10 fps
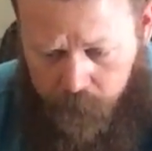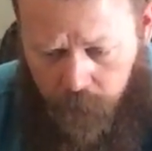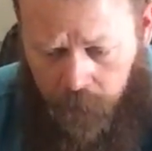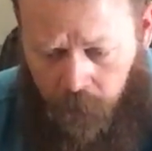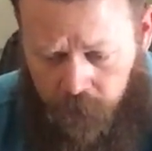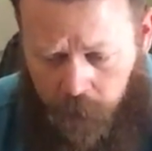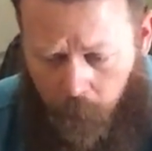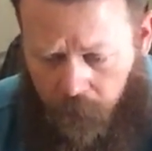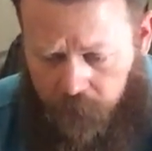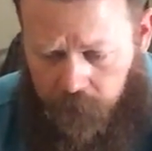And there's a
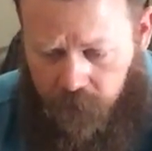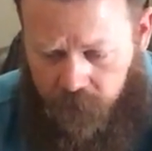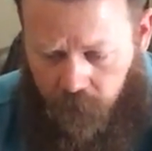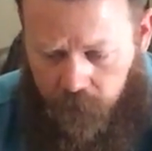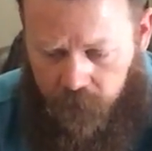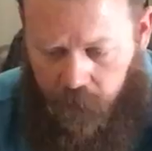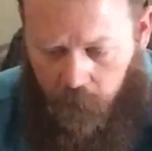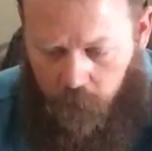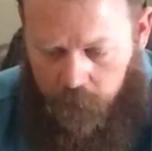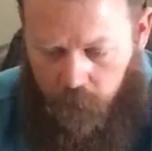couple features to this that I
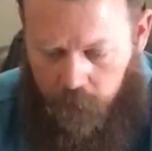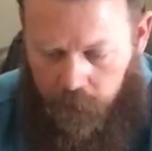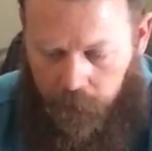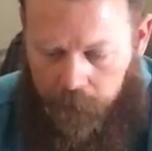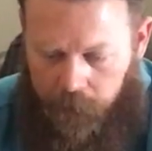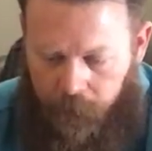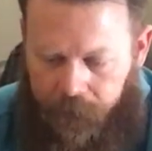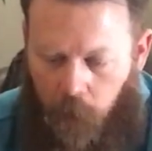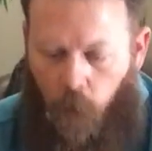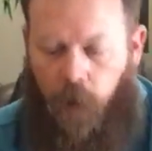really, really like.
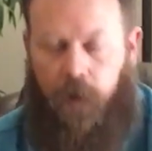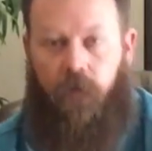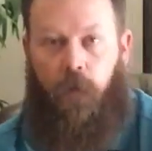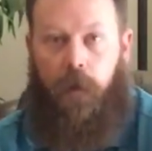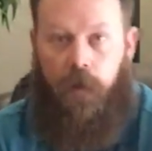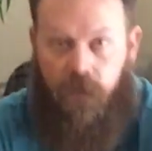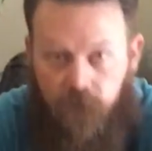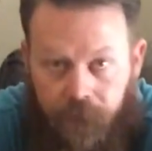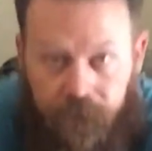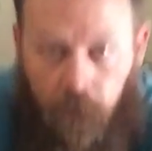One of them is